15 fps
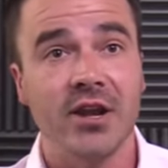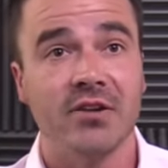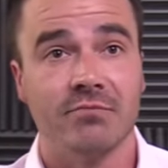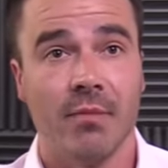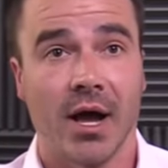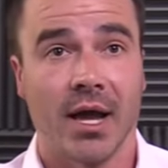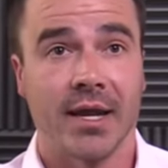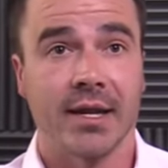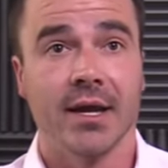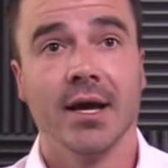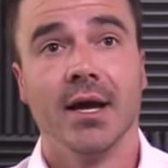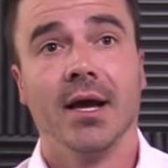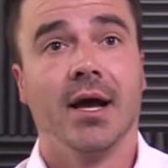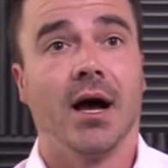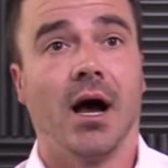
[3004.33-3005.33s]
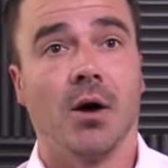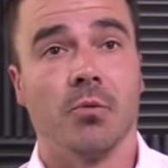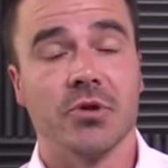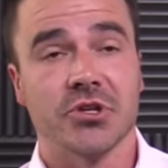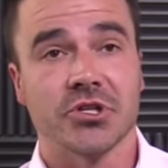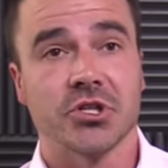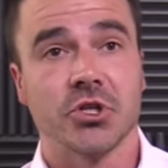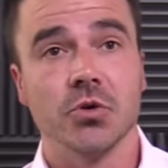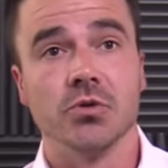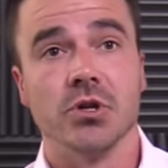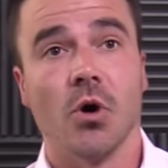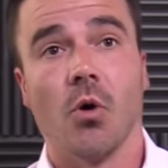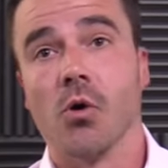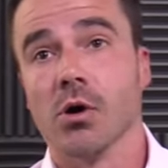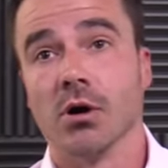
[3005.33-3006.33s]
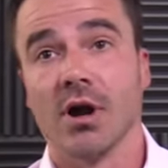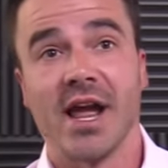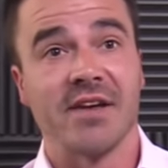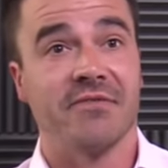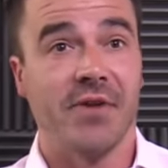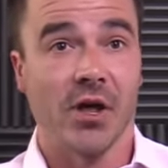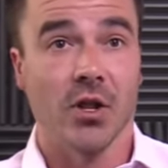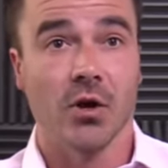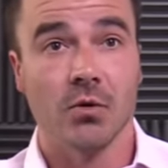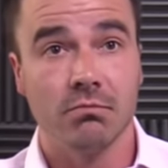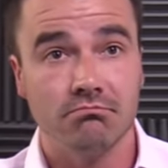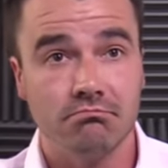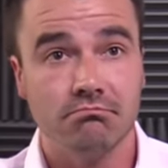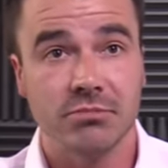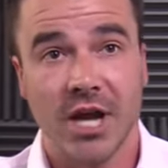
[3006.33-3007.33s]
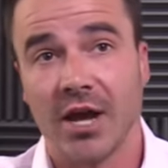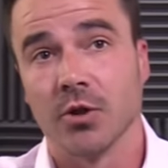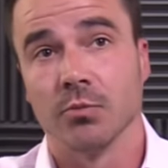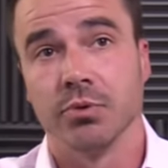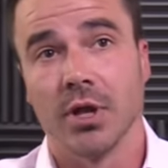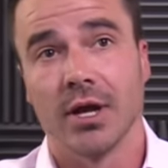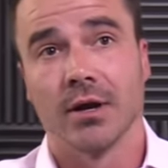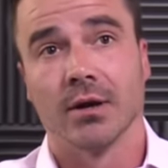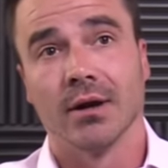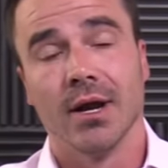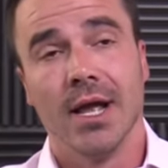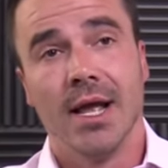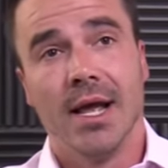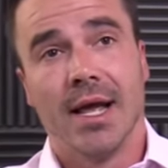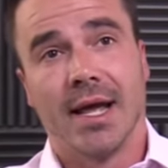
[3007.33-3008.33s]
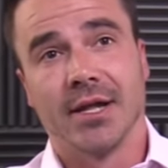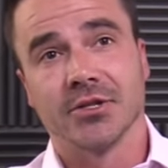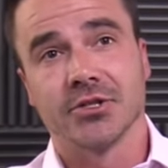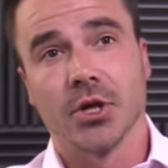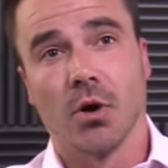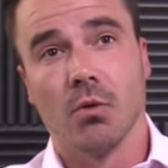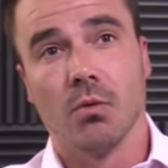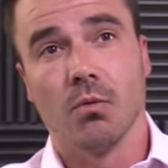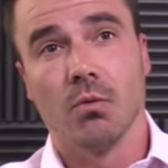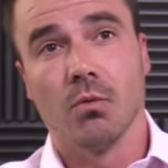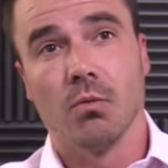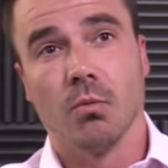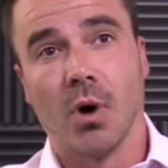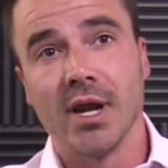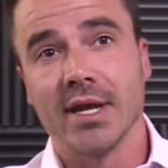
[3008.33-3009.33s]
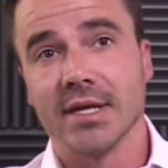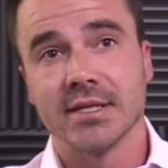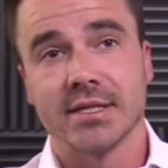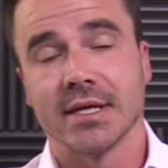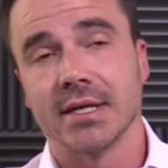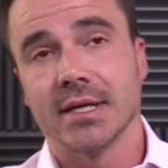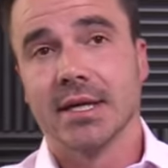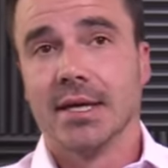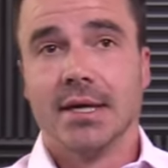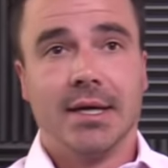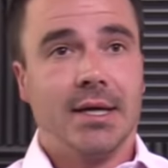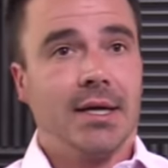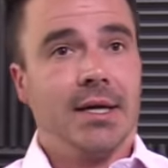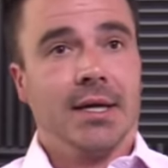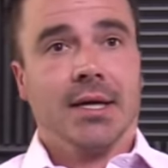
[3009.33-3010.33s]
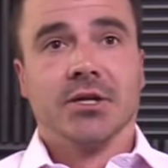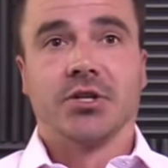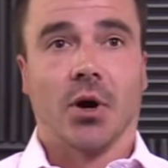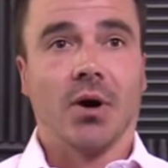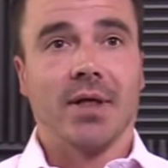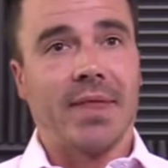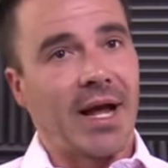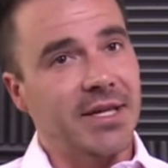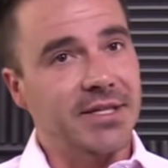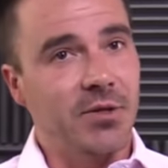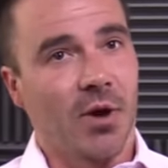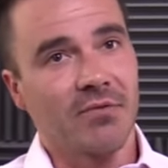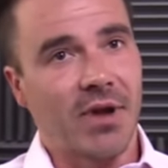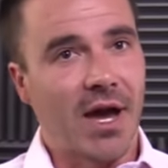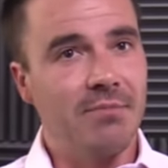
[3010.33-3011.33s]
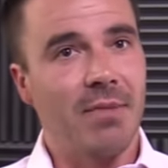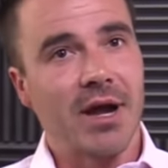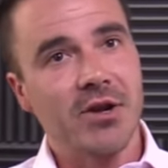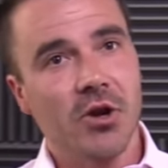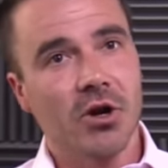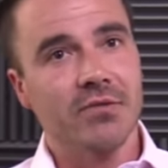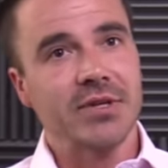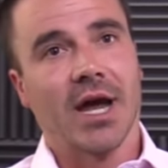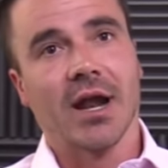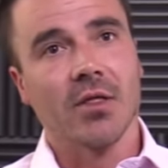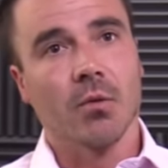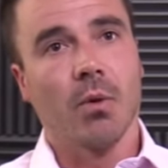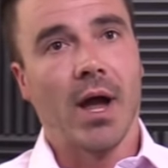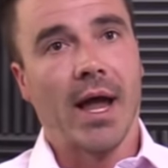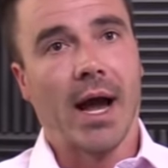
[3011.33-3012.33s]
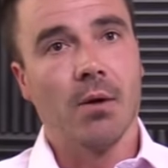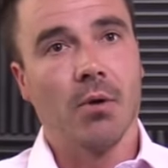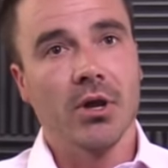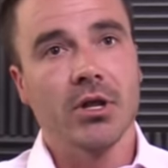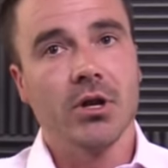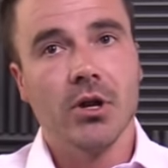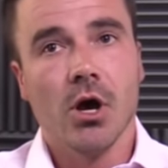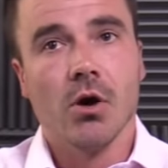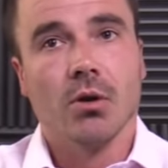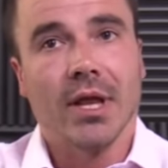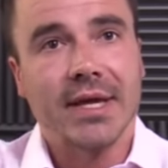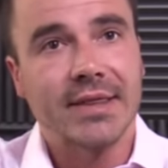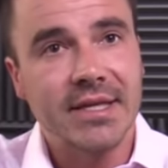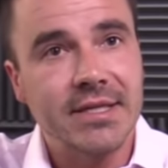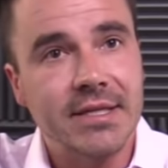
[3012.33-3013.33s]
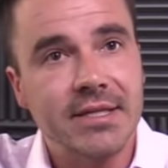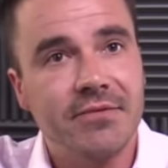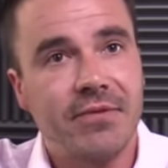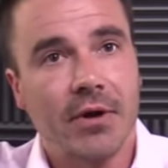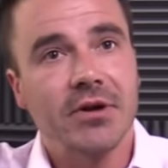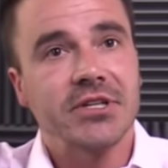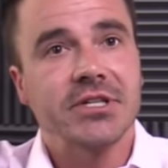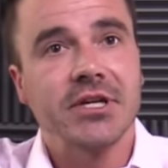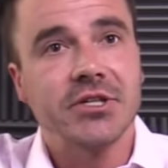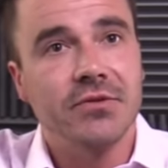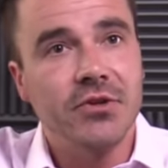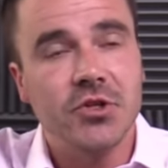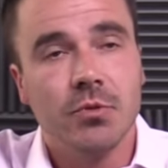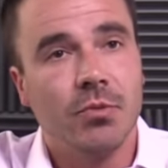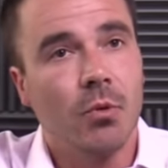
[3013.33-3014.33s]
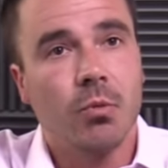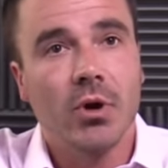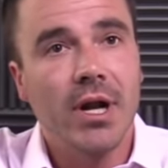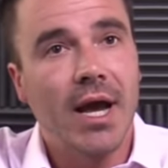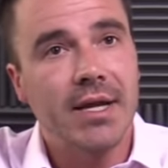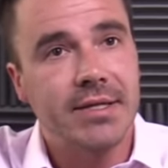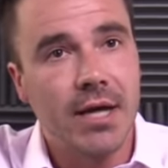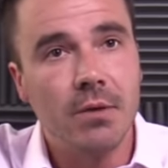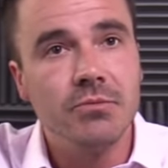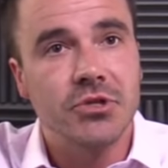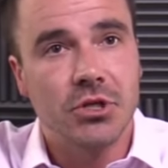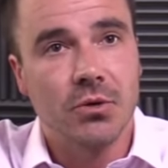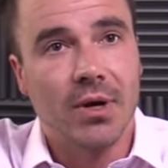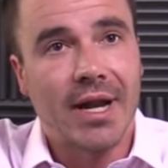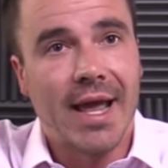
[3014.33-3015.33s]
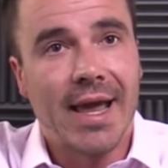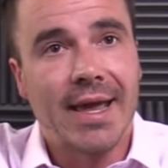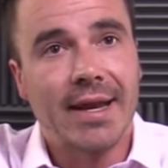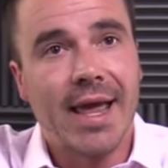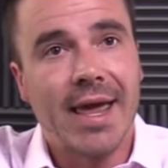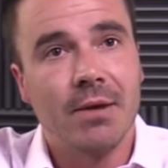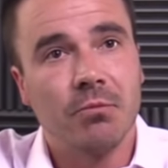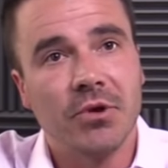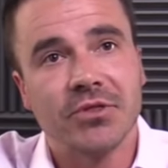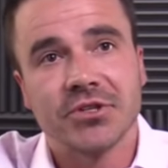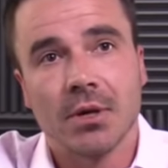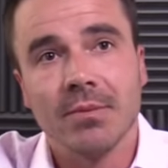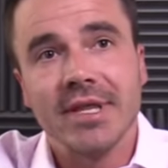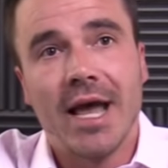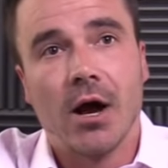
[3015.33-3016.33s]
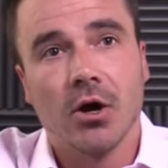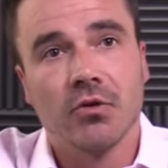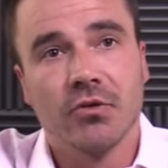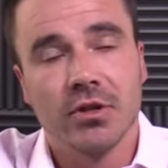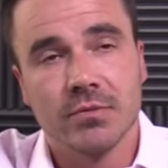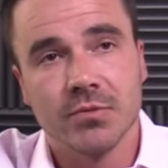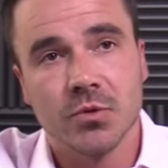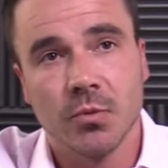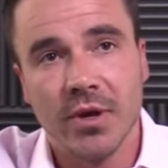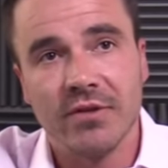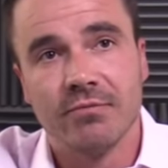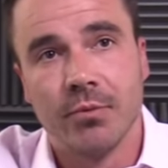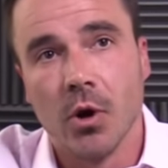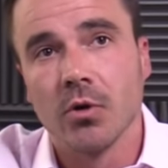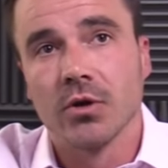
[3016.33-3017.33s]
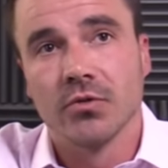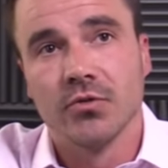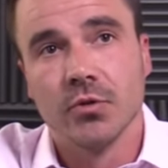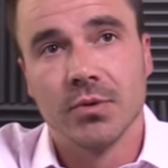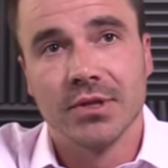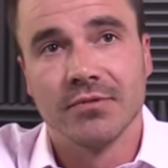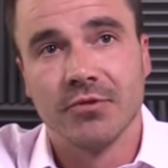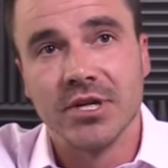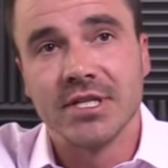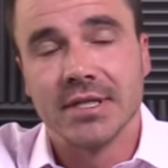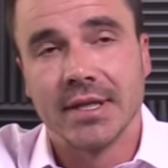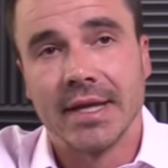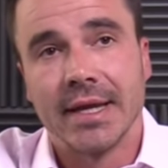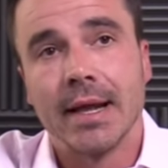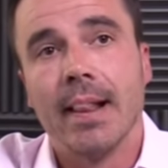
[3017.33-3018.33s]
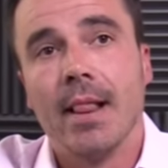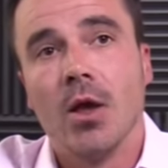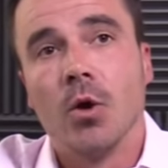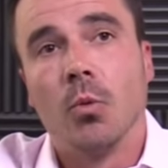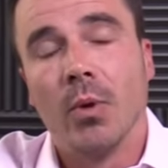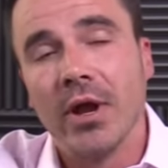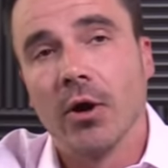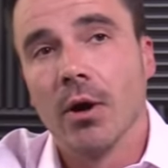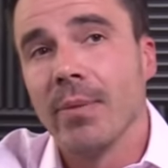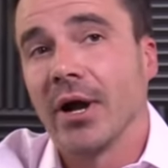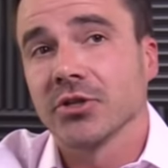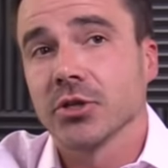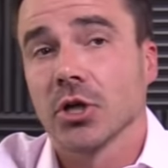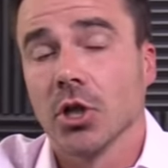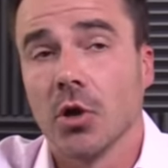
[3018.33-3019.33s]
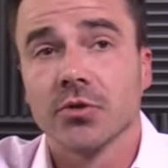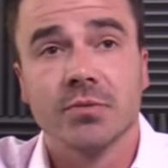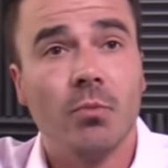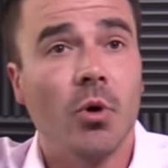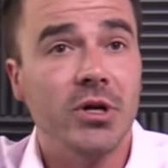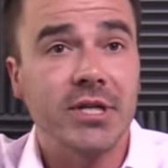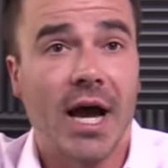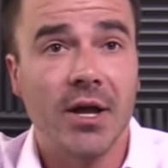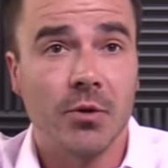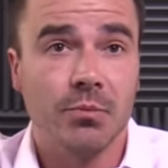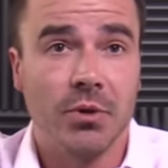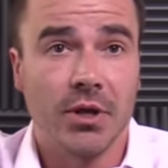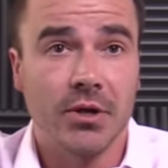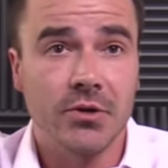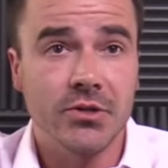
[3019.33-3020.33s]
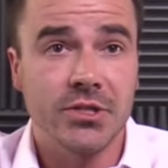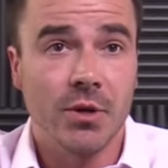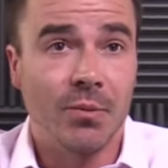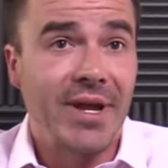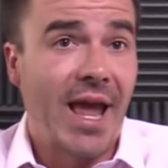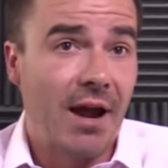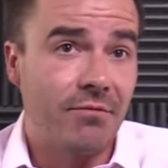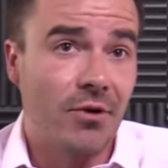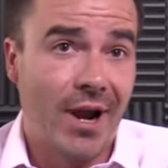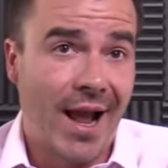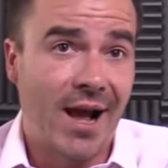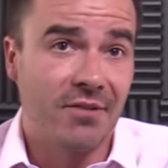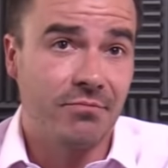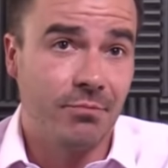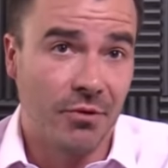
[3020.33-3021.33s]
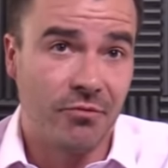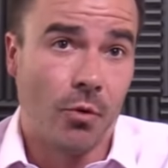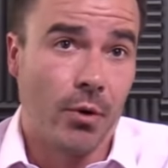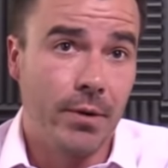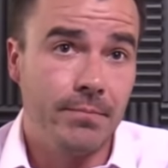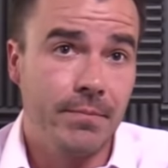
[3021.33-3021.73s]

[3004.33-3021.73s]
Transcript: of mine uh, with a student, or a fellow title player. And so, what is it? So that's so I've gotten my nerves out of the way. I want you to know, like this is a very sensitive issue, but we're not dumb to it. And and with some of the algorithms we've broken through with recently, we are about to close more title players than we ever have before